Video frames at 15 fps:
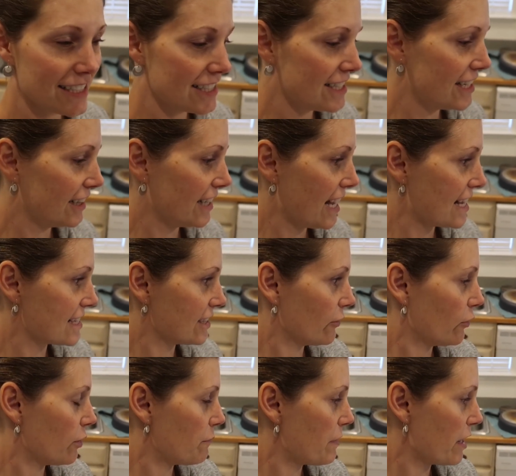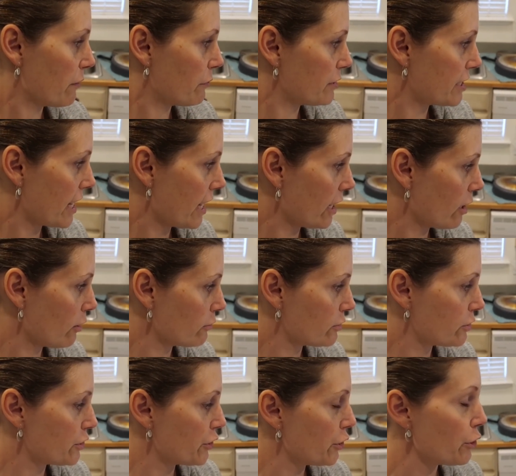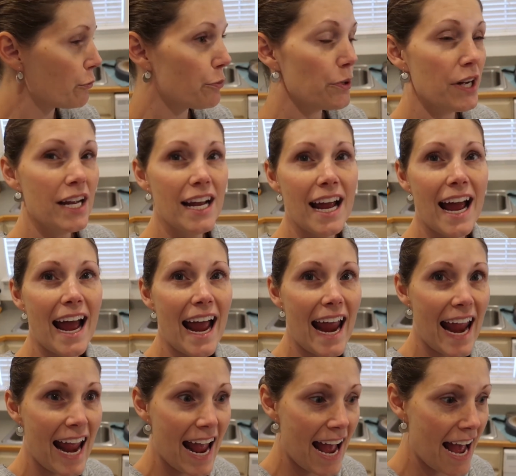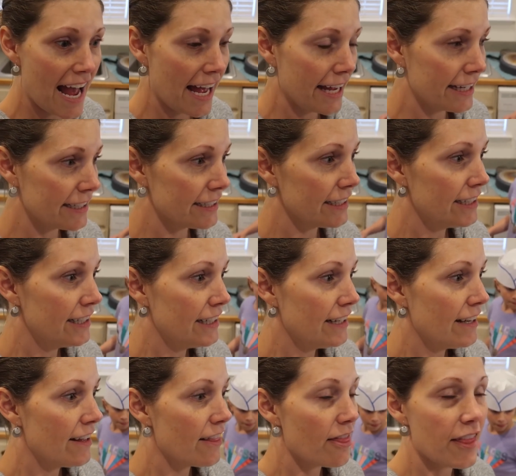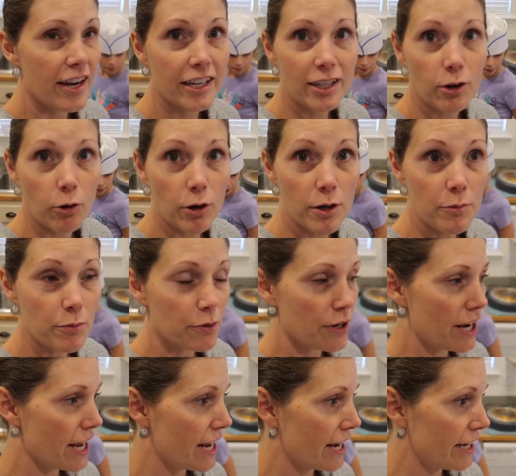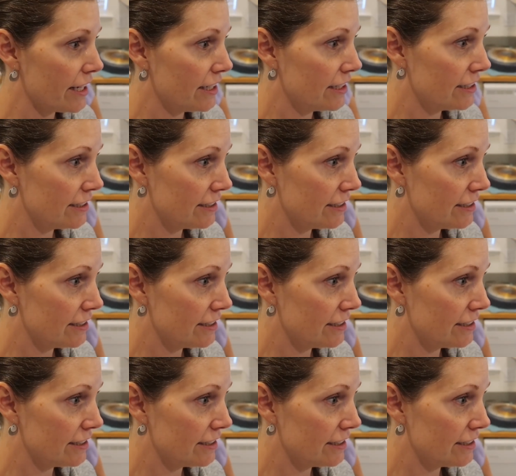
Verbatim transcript: Disneyland's loaded baked potato soup and their cornbread.